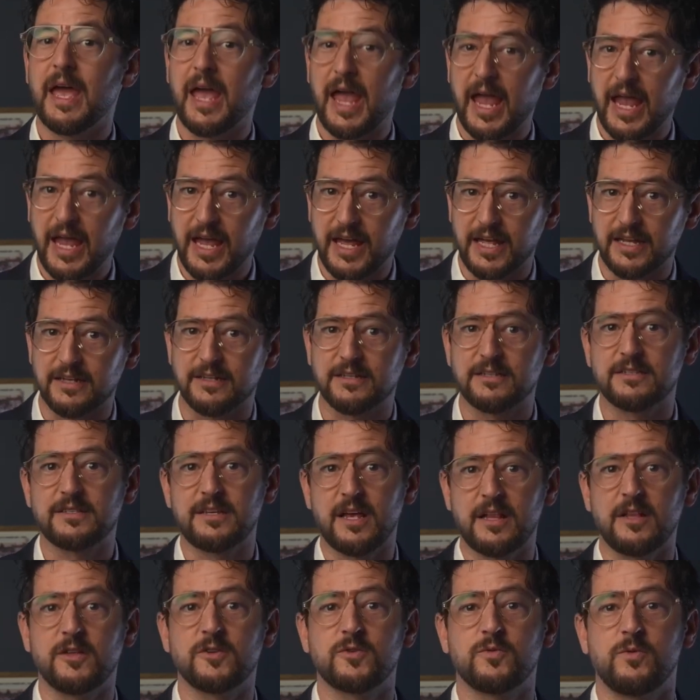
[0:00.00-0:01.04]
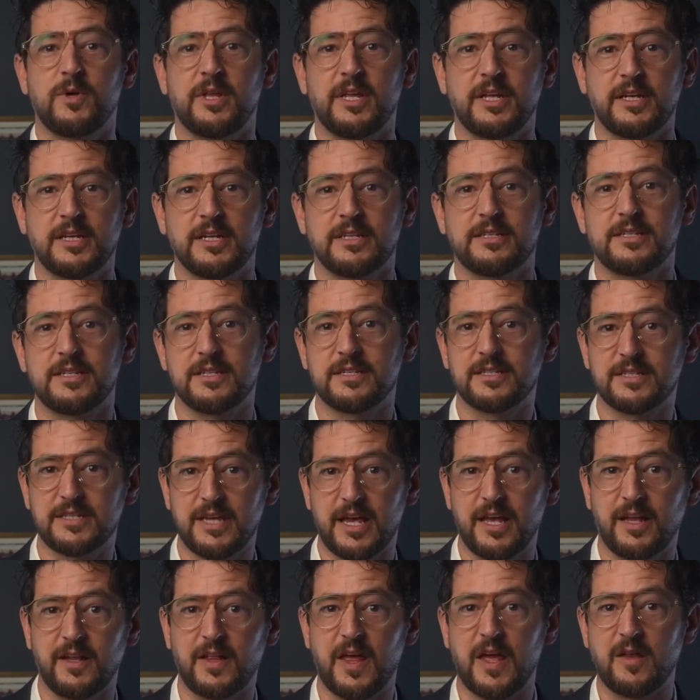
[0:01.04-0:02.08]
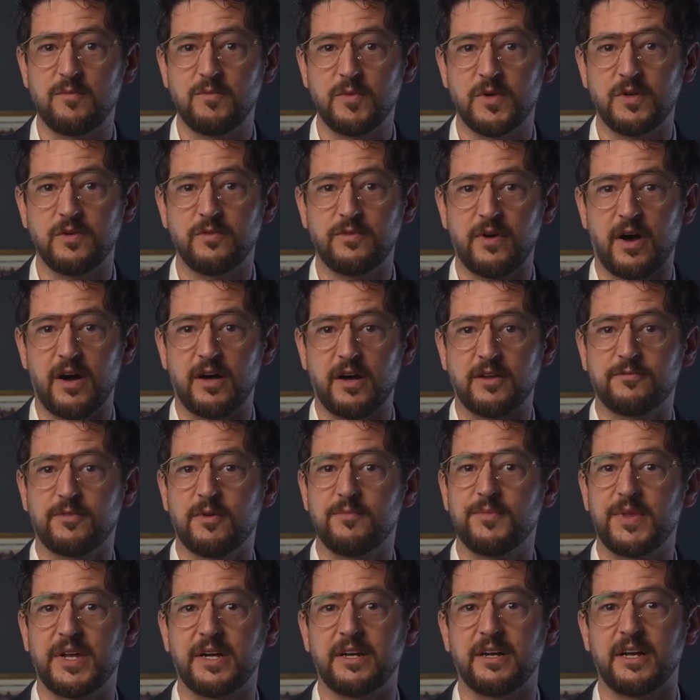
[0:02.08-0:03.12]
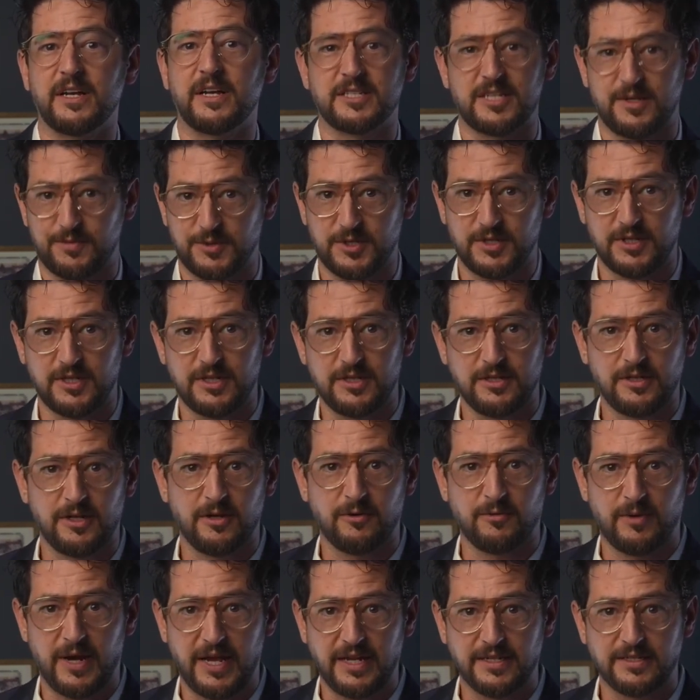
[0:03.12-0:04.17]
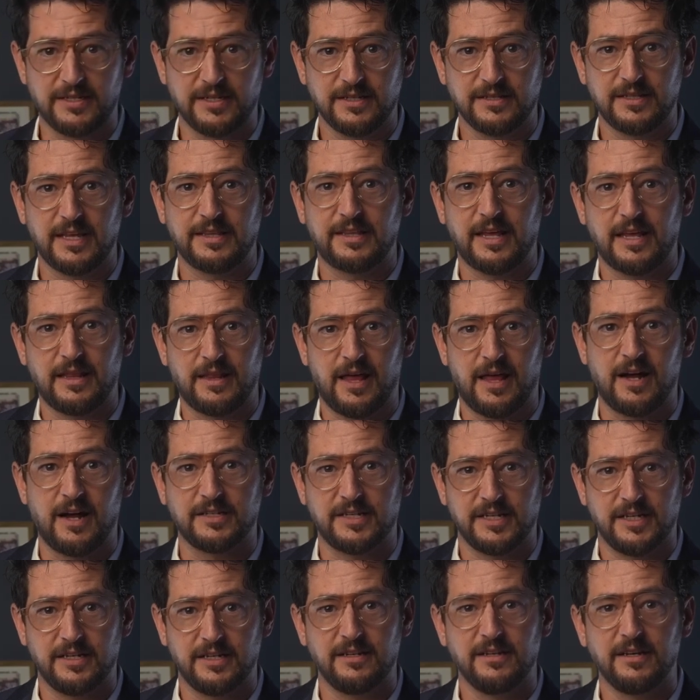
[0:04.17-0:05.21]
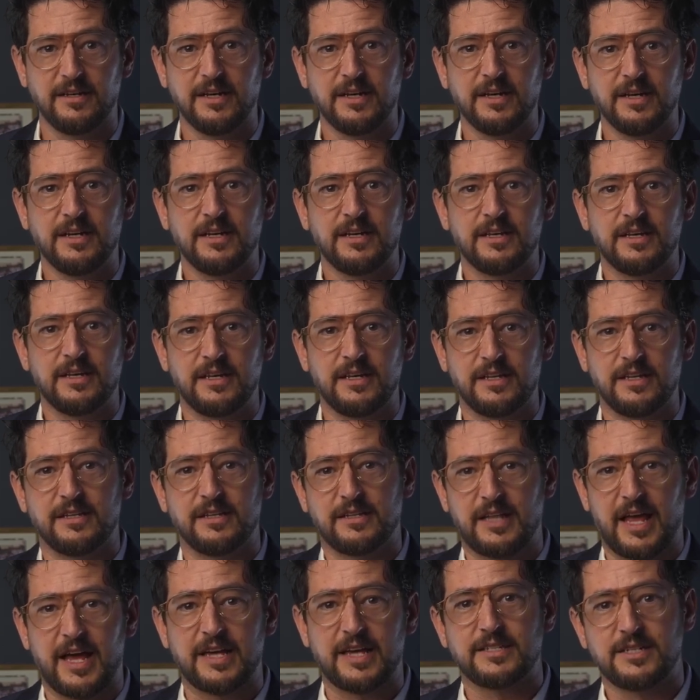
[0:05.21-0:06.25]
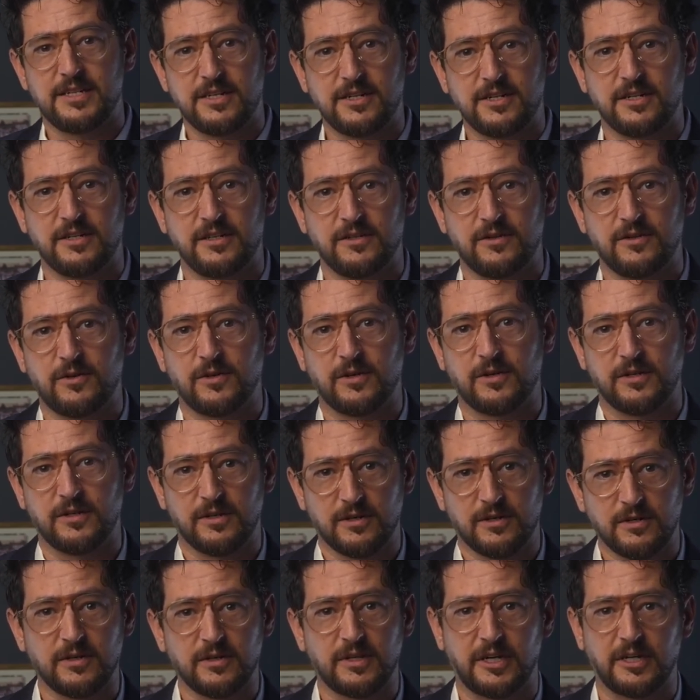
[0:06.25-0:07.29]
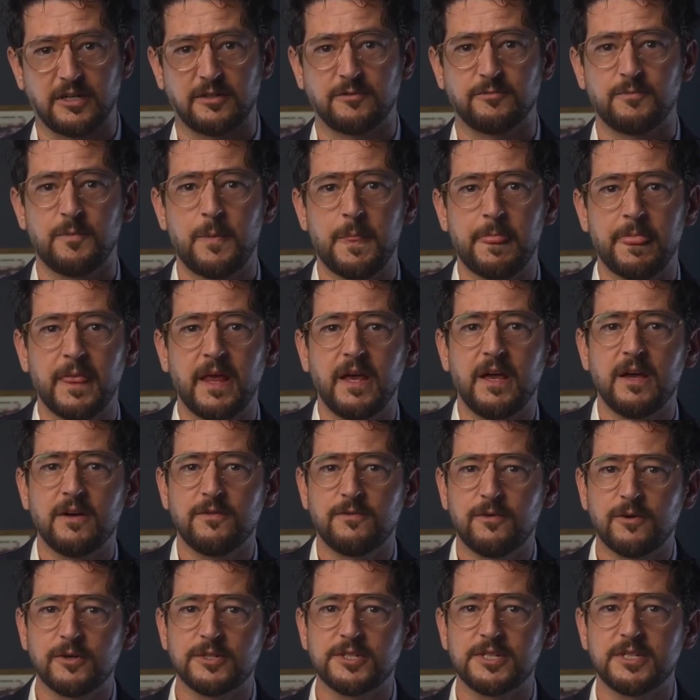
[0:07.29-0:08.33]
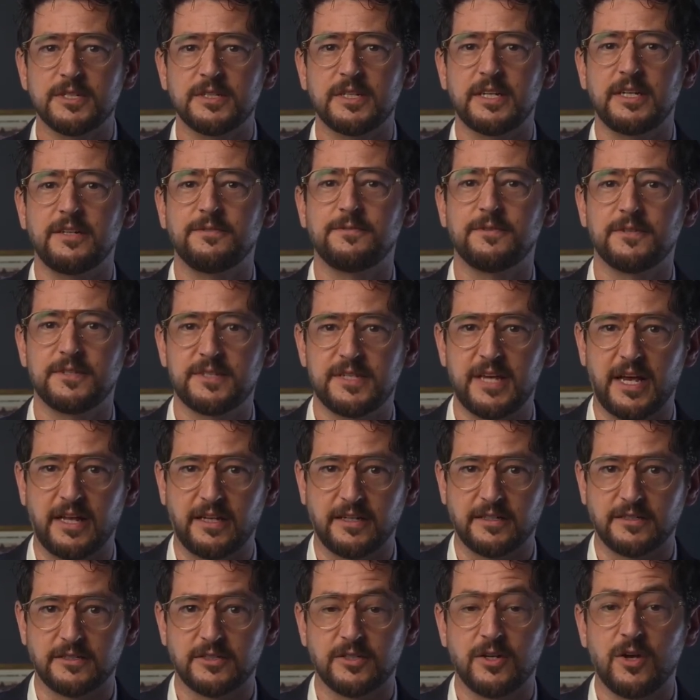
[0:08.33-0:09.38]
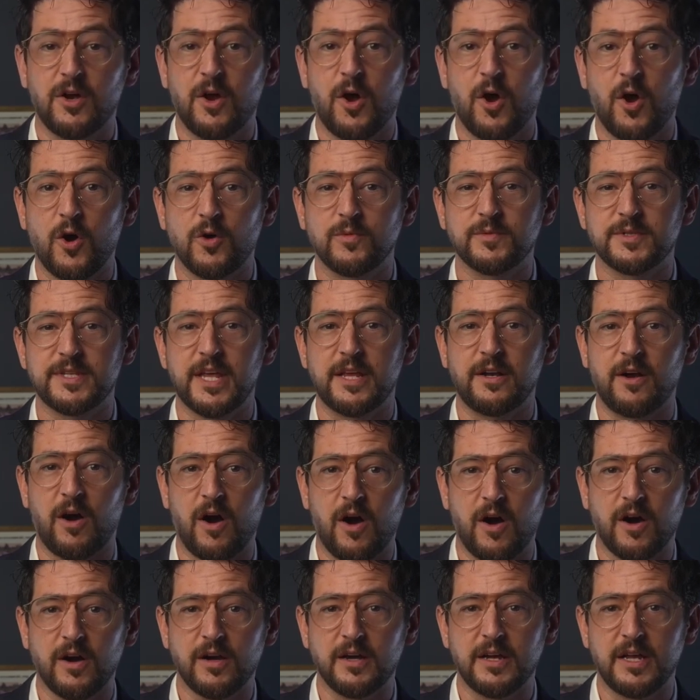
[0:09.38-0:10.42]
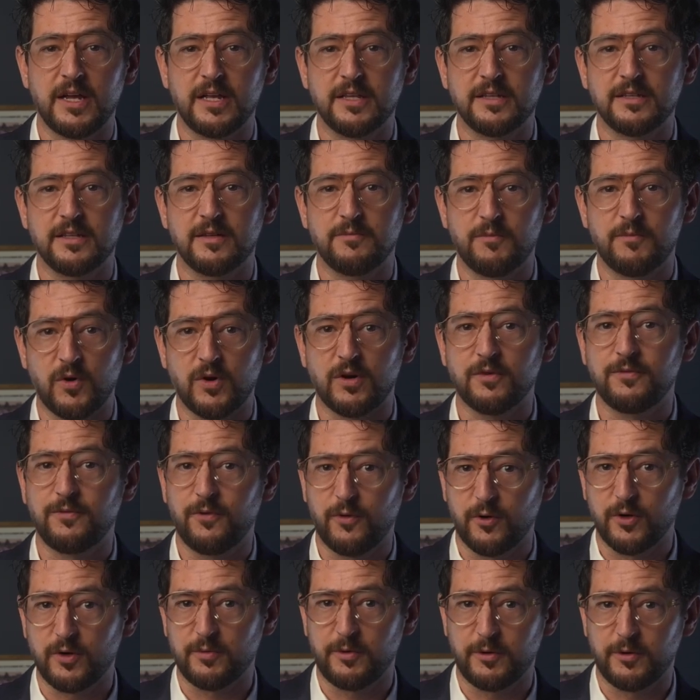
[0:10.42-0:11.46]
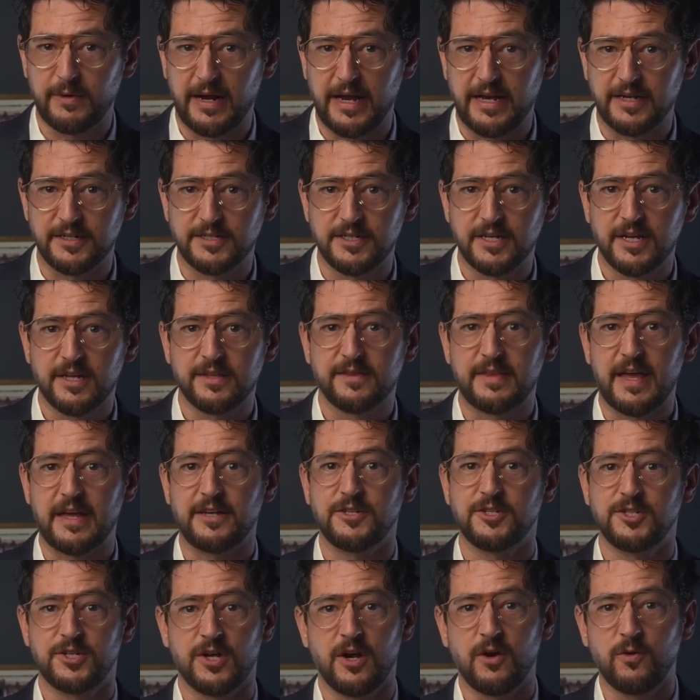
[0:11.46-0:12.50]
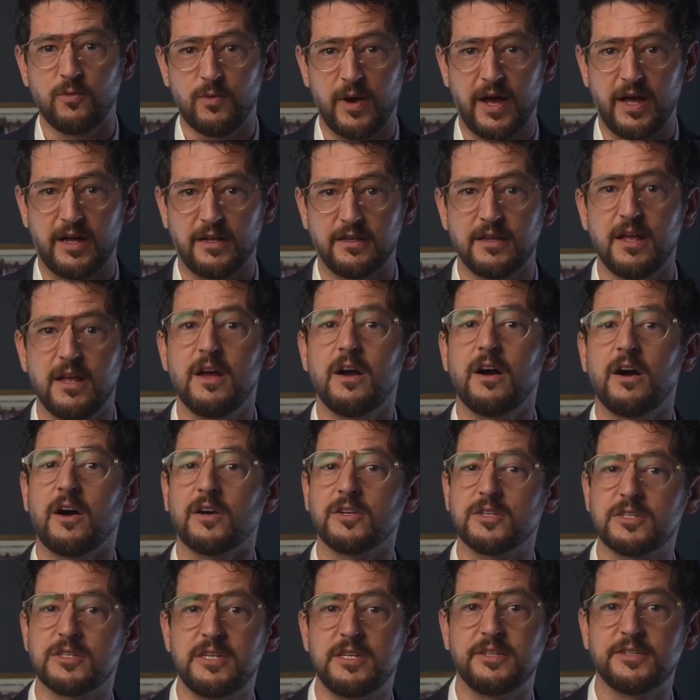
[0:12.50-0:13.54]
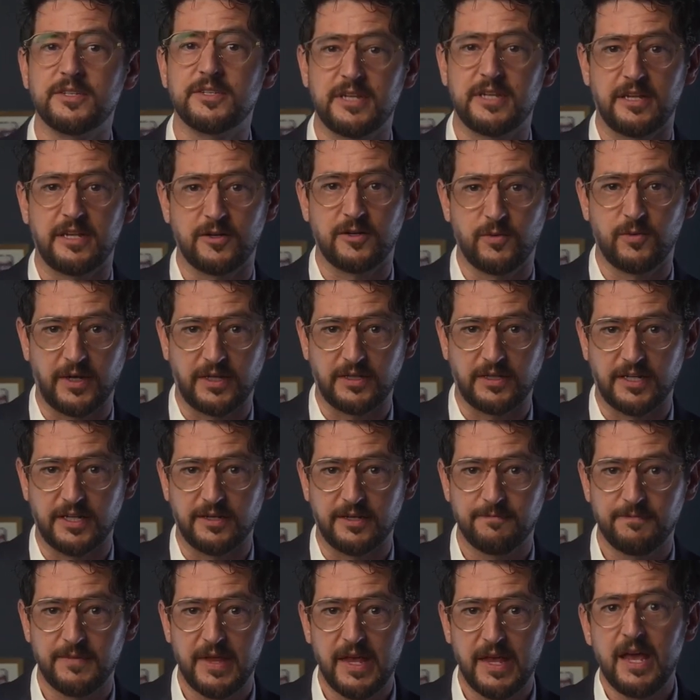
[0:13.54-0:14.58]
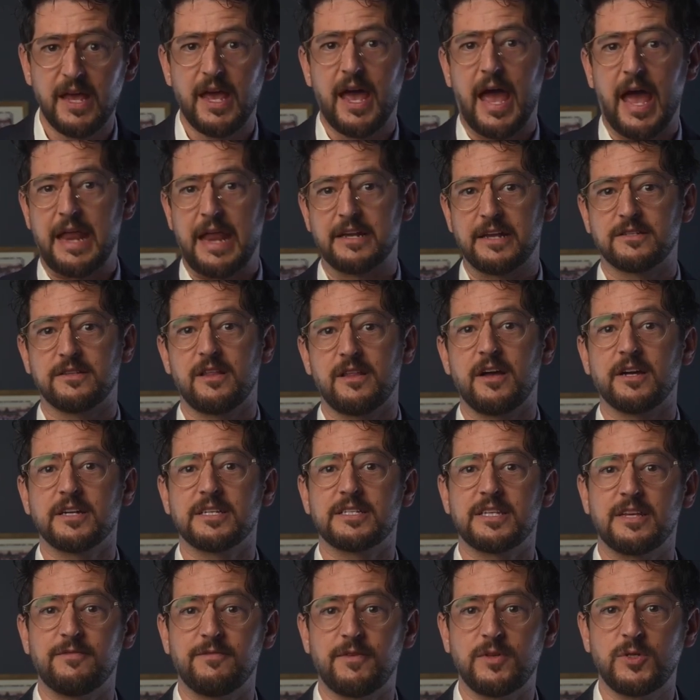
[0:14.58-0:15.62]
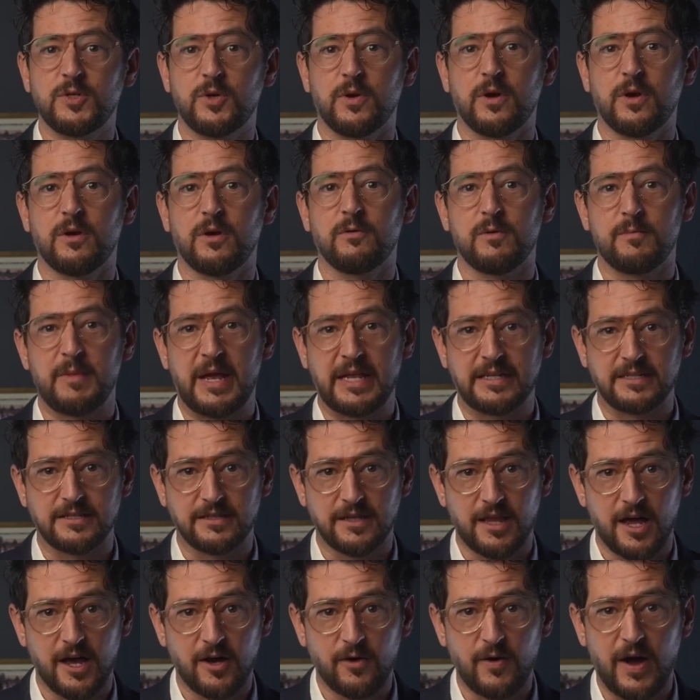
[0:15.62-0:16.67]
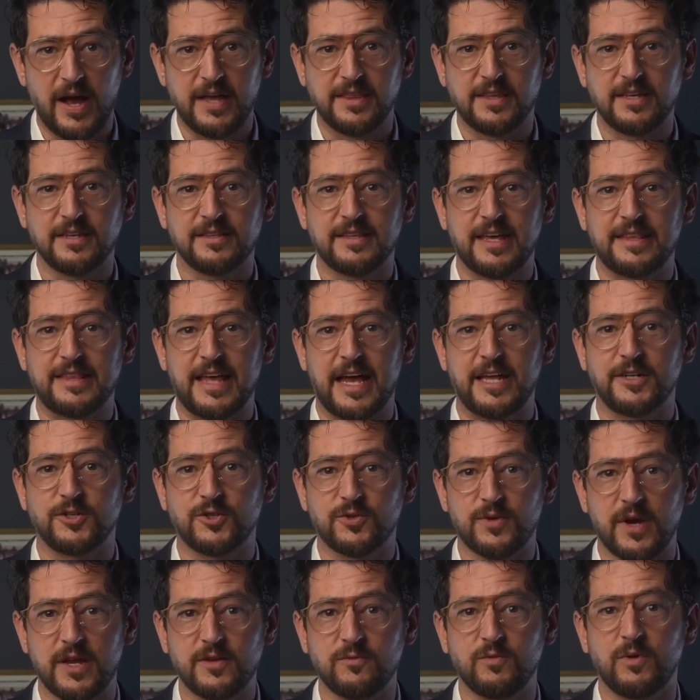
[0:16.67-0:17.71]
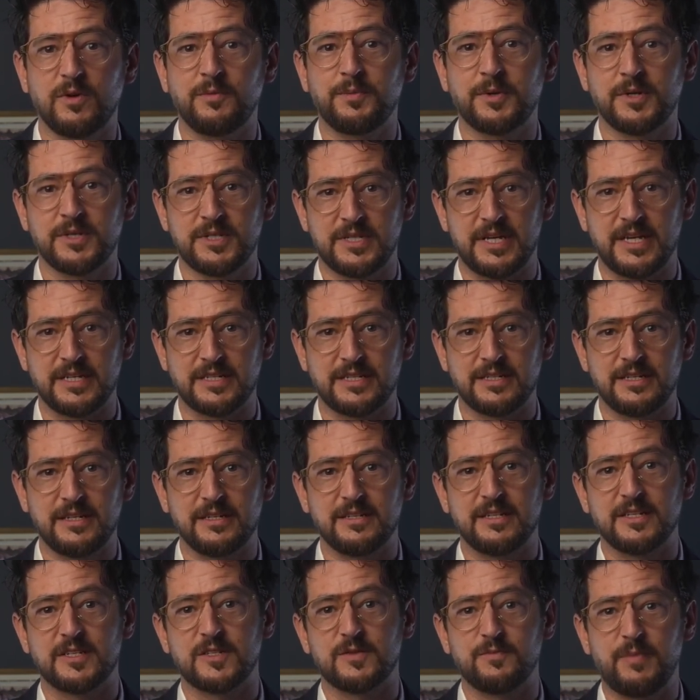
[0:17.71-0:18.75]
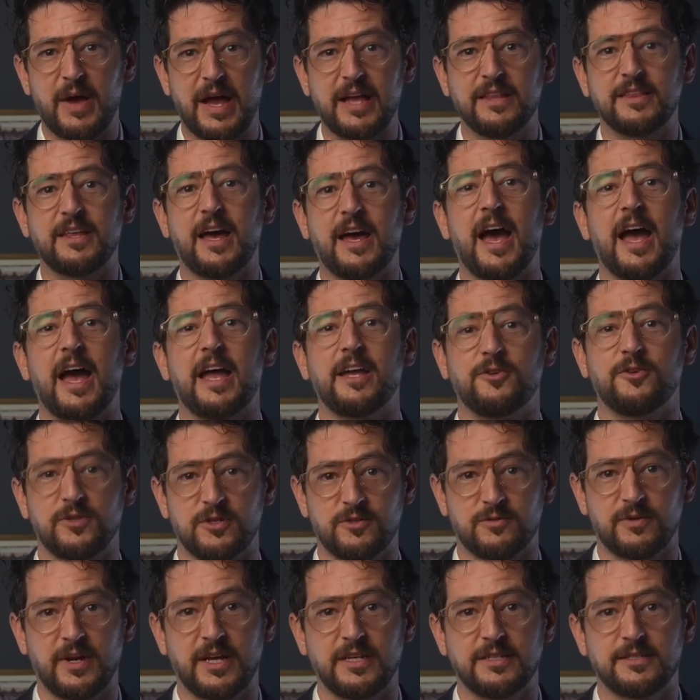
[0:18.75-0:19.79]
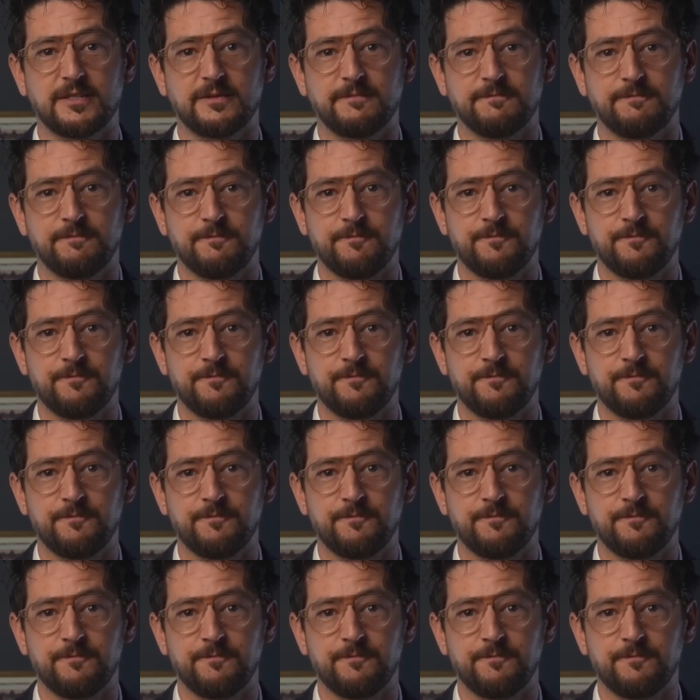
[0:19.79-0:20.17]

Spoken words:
and sellers' willingness to sell and move on from their exceptionally low rates that they locked in the last year or earlier. Fortunately for sellers, homes that are in the more affordable range that show well are still selling quickly. And as long as inventory remains low, I think that that trend will persist despite the high interest rates.